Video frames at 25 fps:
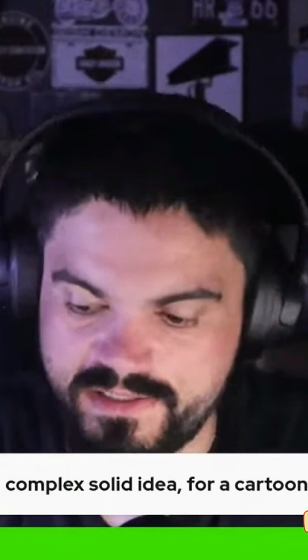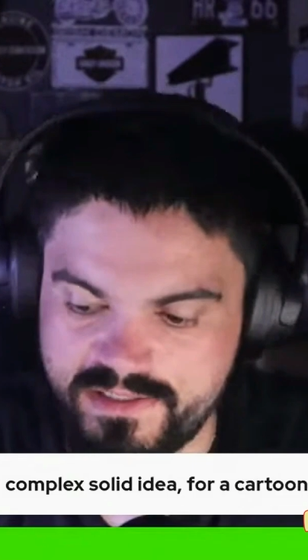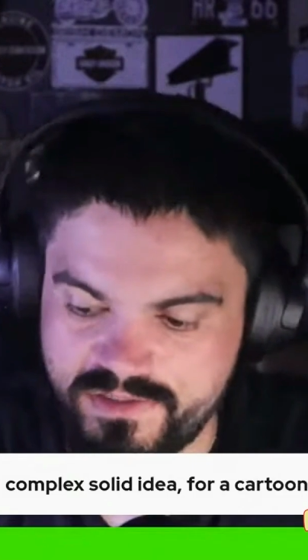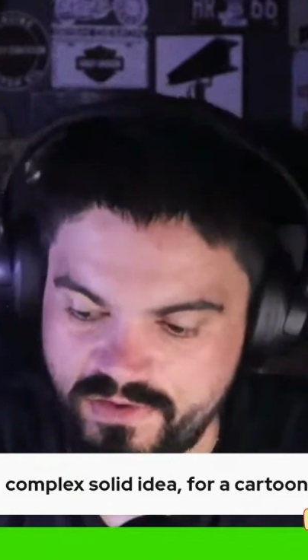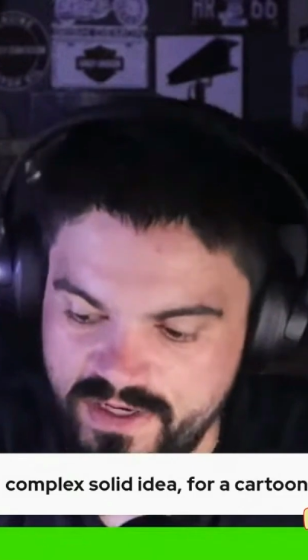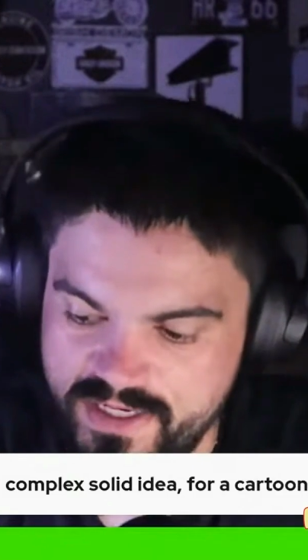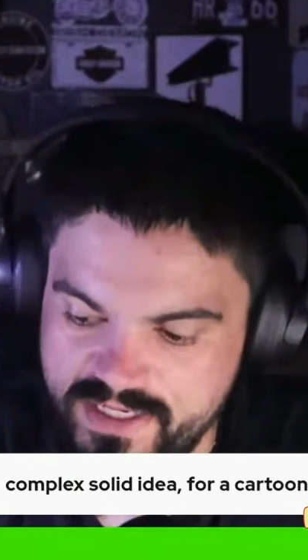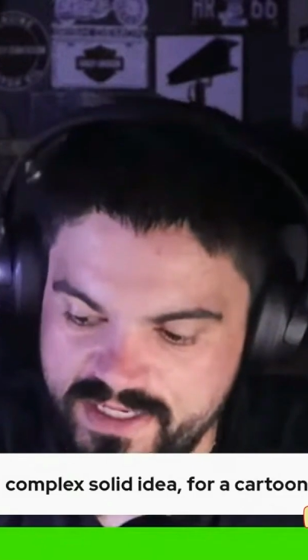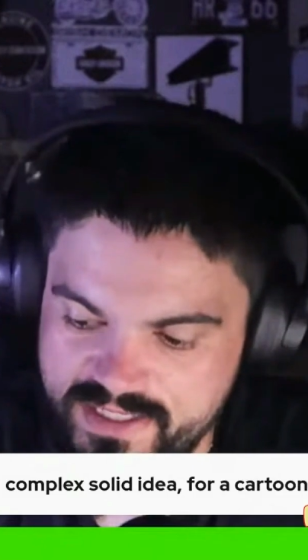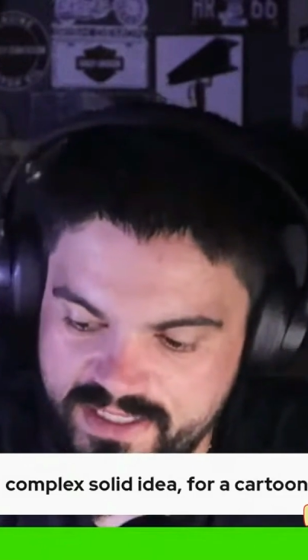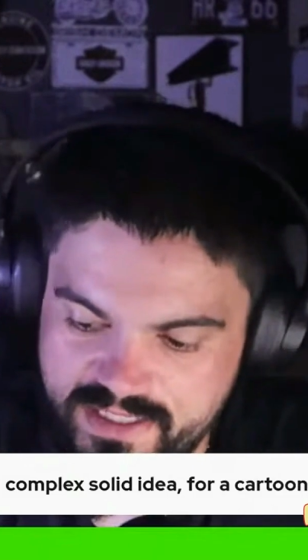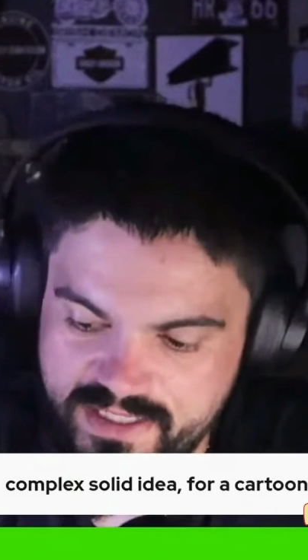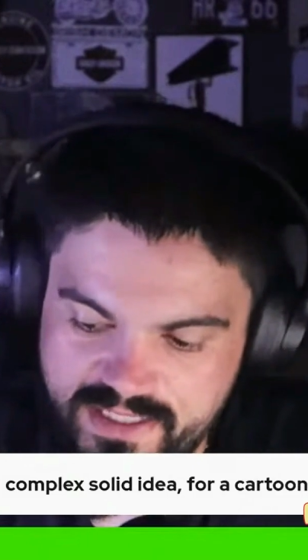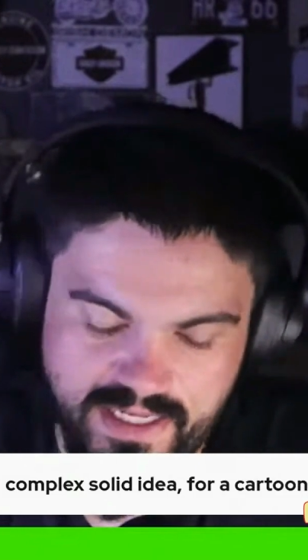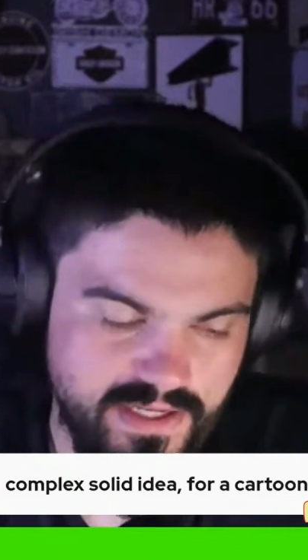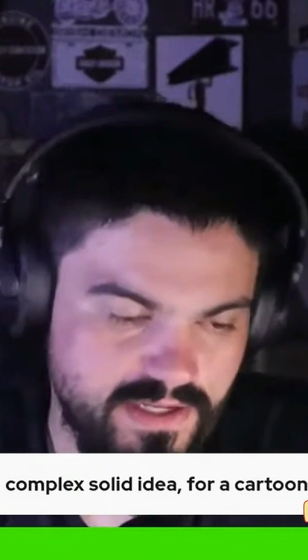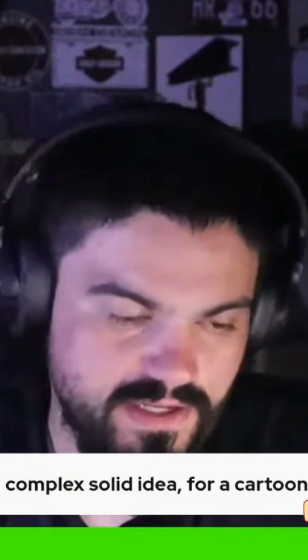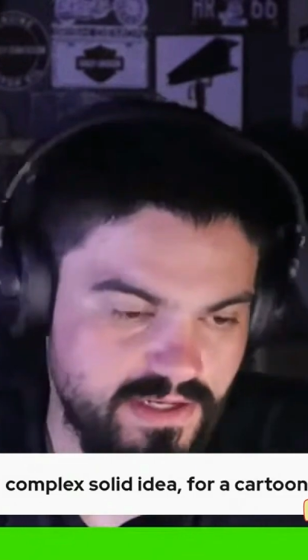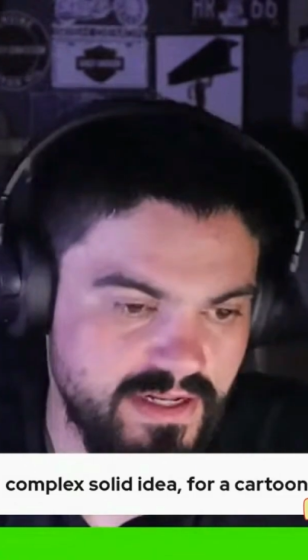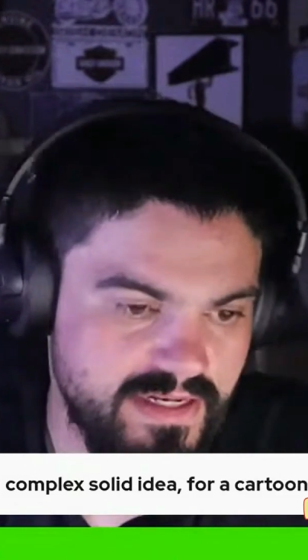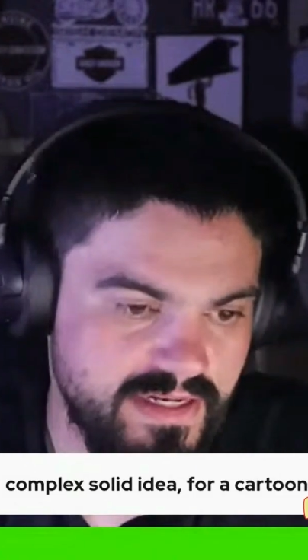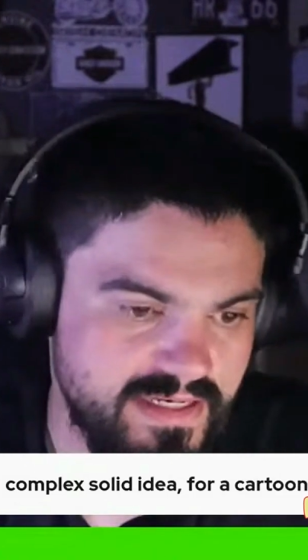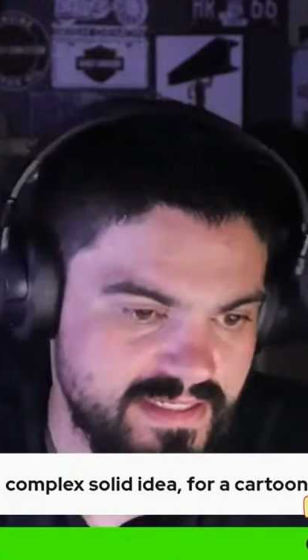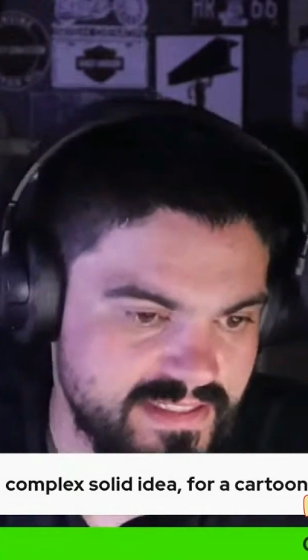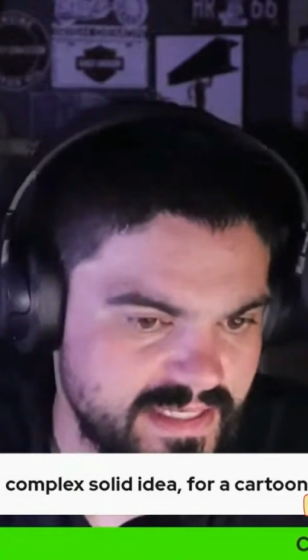or anything that you'd
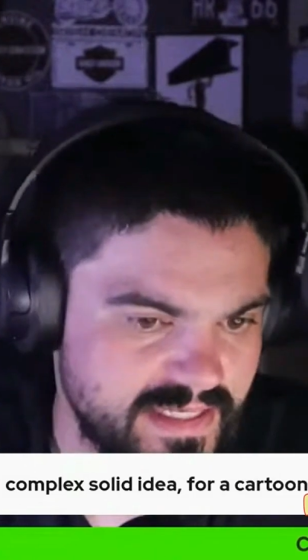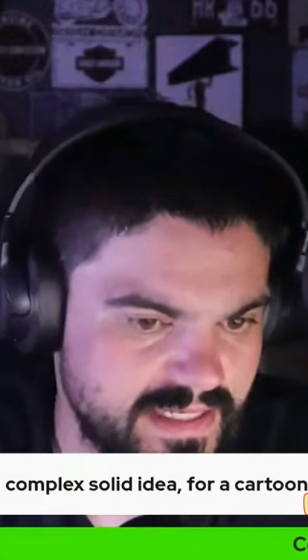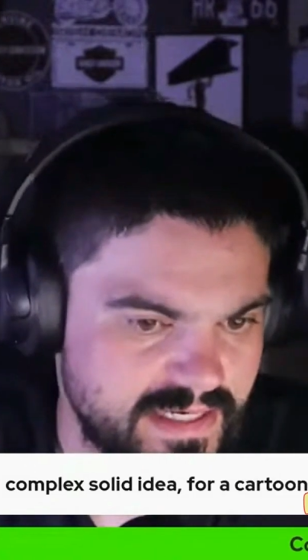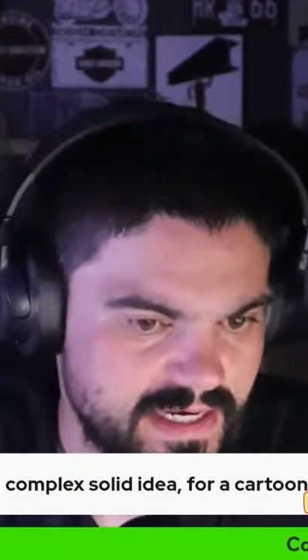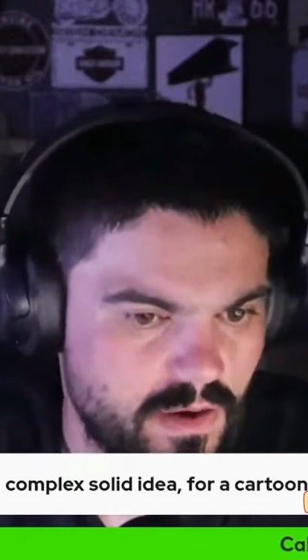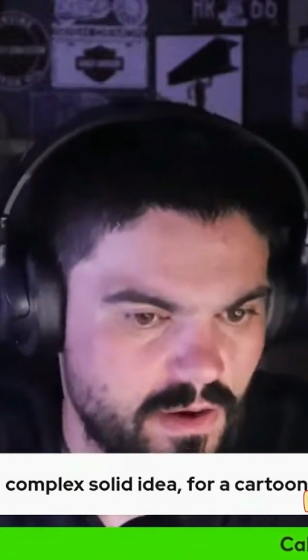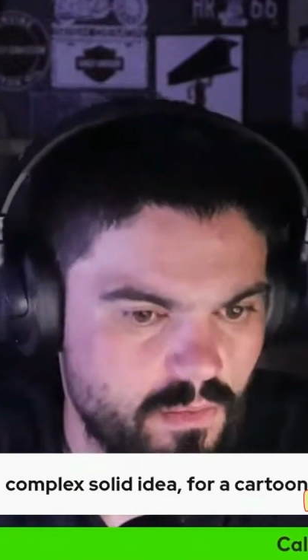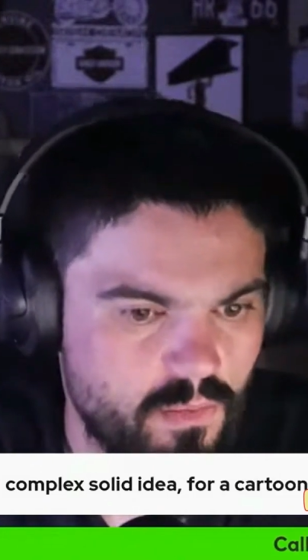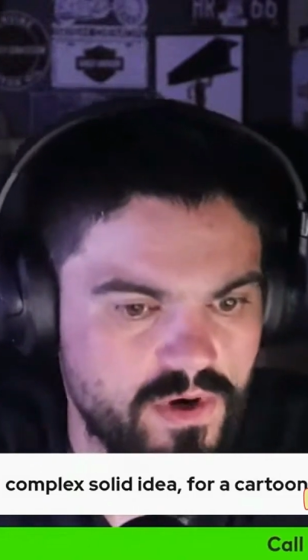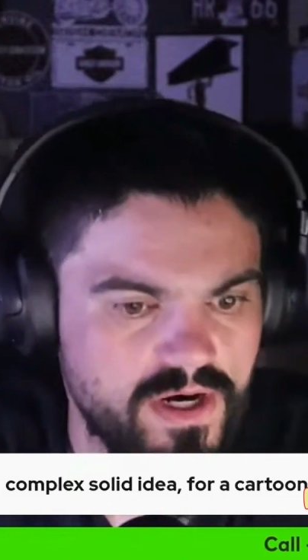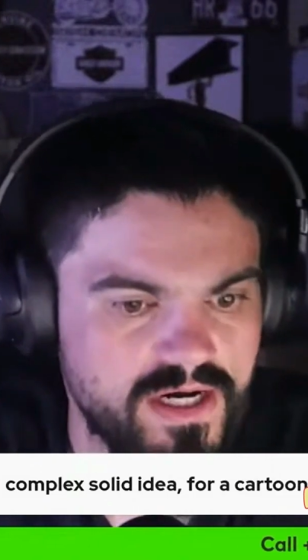like to send on,